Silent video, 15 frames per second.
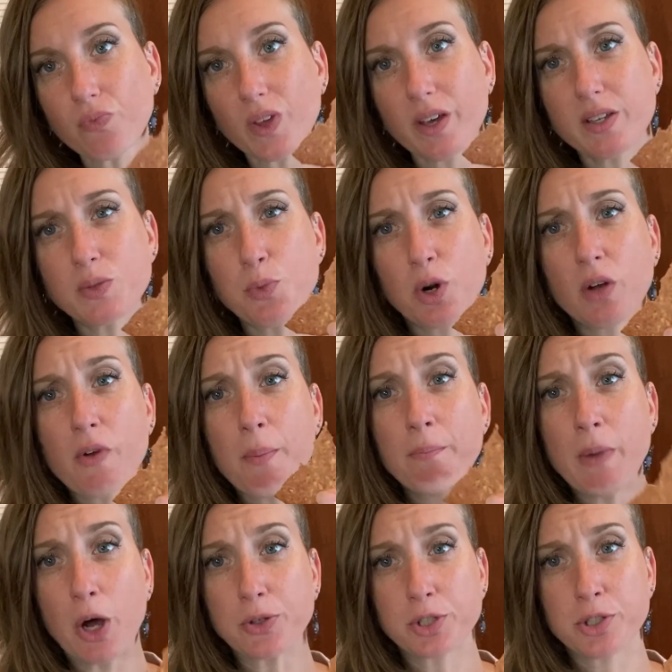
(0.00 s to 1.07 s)
is more of a
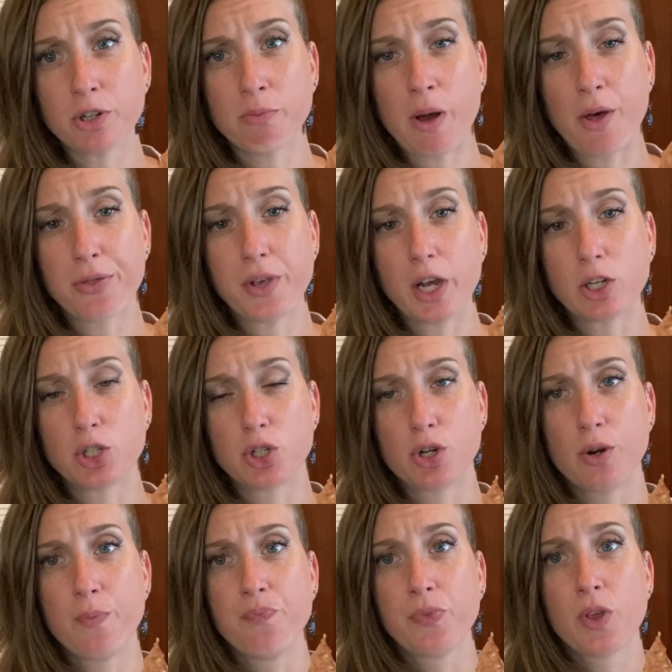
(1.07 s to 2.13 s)
melt in your mouth
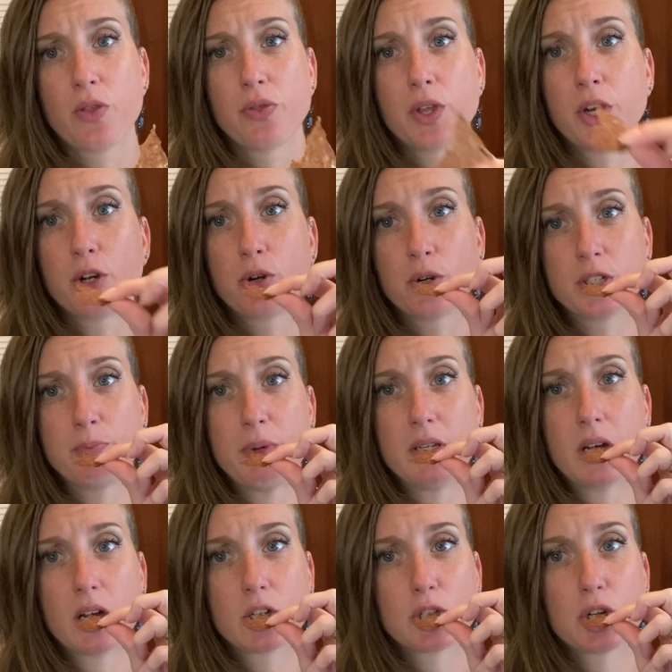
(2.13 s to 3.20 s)
texture than a crispy
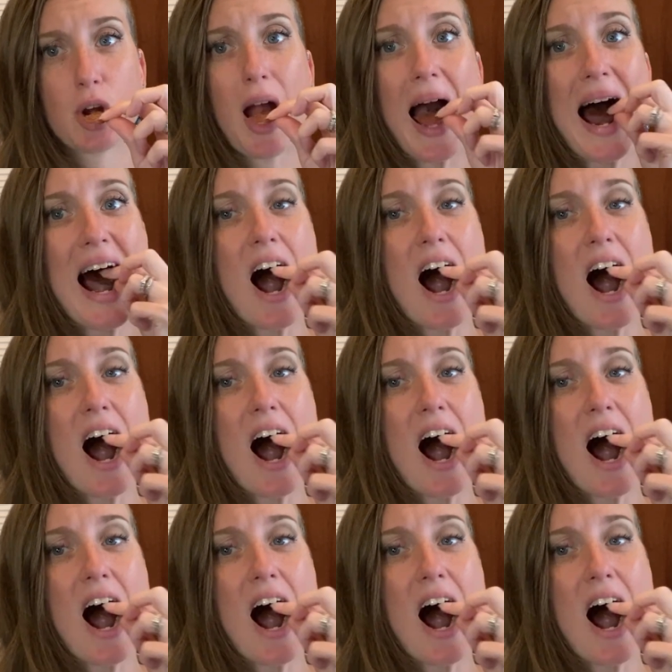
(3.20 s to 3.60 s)
texture.